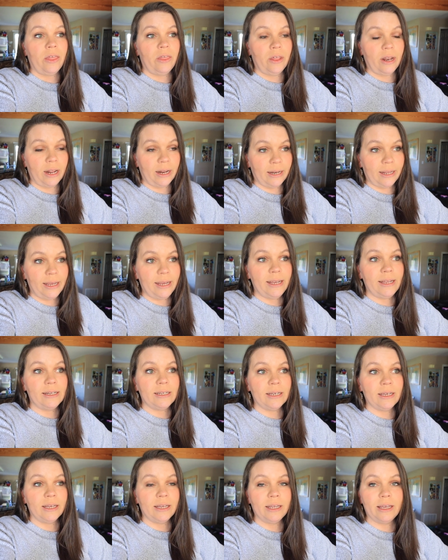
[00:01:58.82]
that I
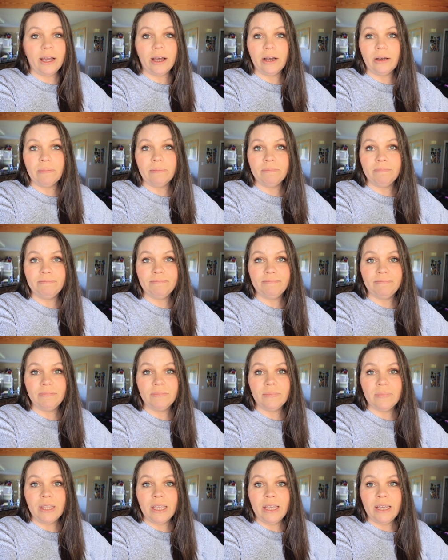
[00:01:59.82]
need. Um,
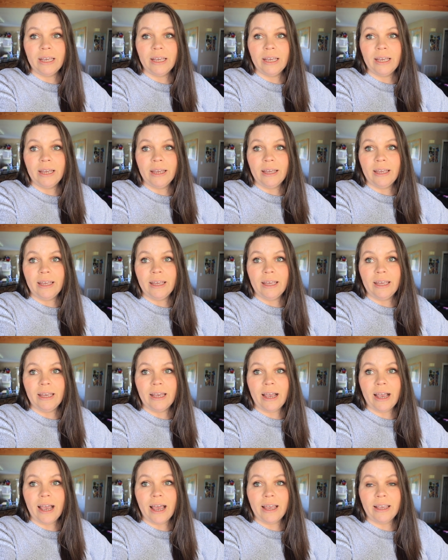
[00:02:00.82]

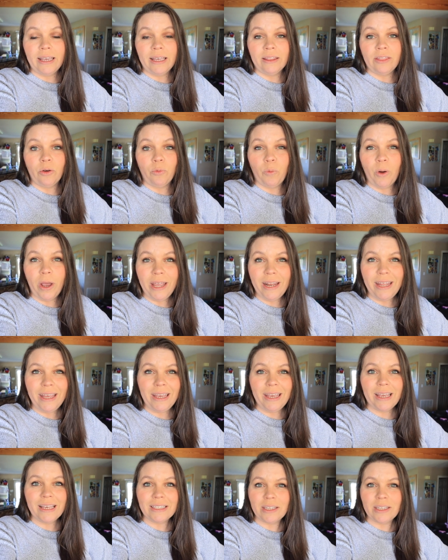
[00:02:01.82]
I, I, the waiting